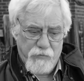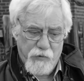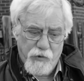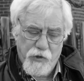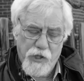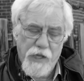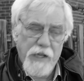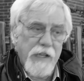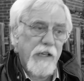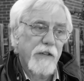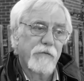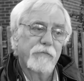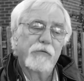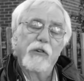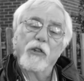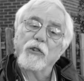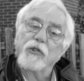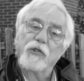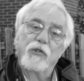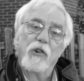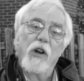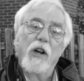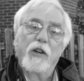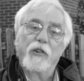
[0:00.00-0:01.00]
the
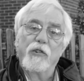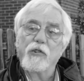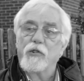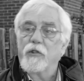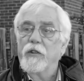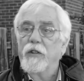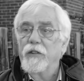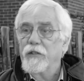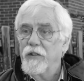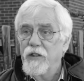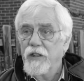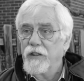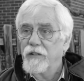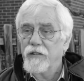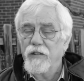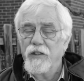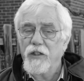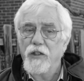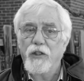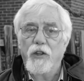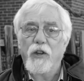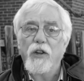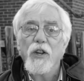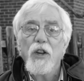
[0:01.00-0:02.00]
infrastructure,
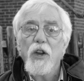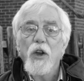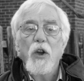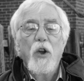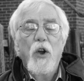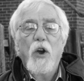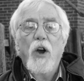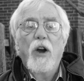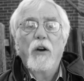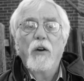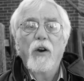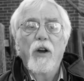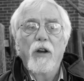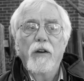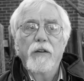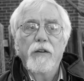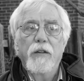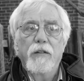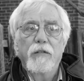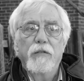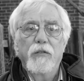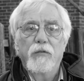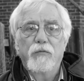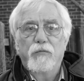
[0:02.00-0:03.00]

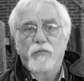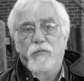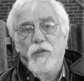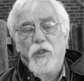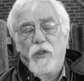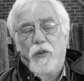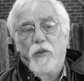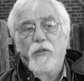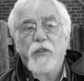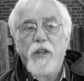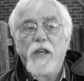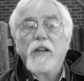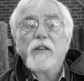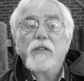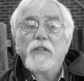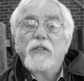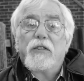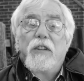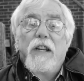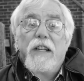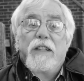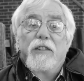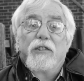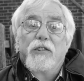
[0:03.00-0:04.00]
the
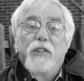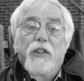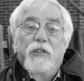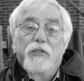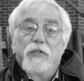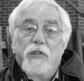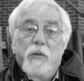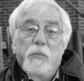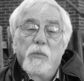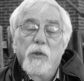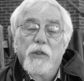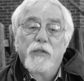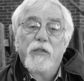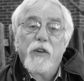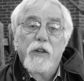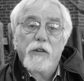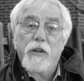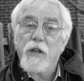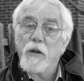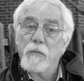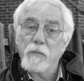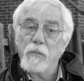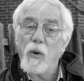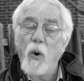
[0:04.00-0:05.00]
interstate system was
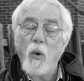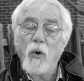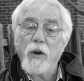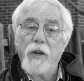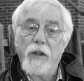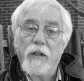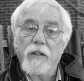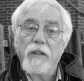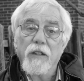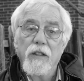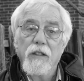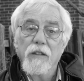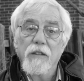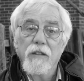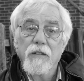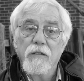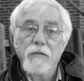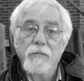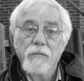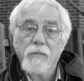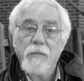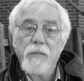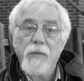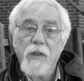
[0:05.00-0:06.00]
very important
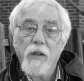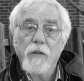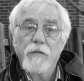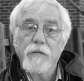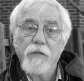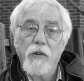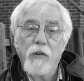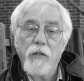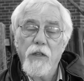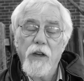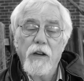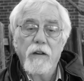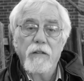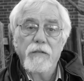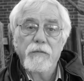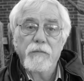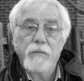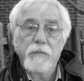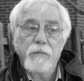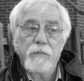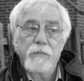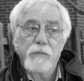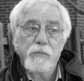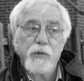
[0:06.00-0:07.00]
for the
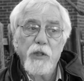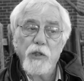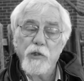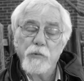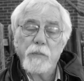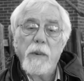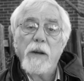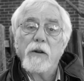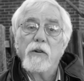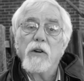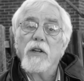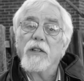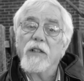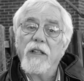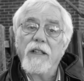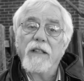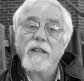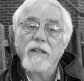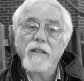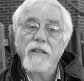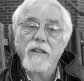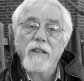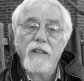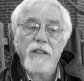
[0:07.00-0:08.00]
prosperity
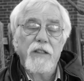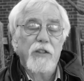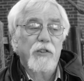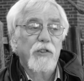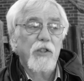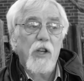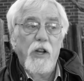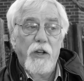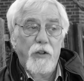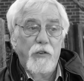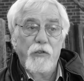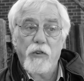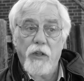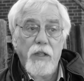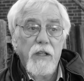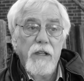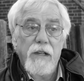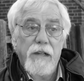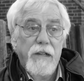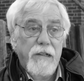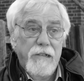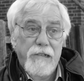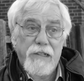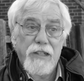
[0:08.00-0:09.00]
in this country.
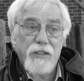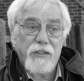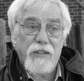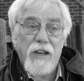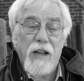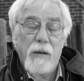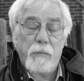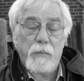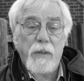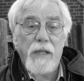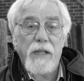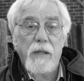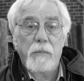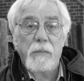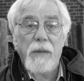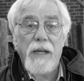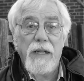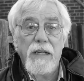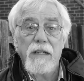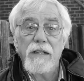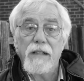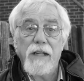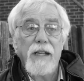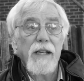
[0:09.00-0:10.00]
It's not being
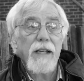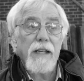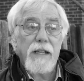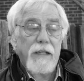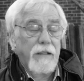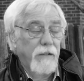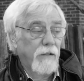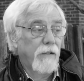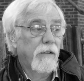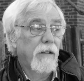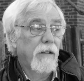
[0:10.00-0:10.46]
maintained.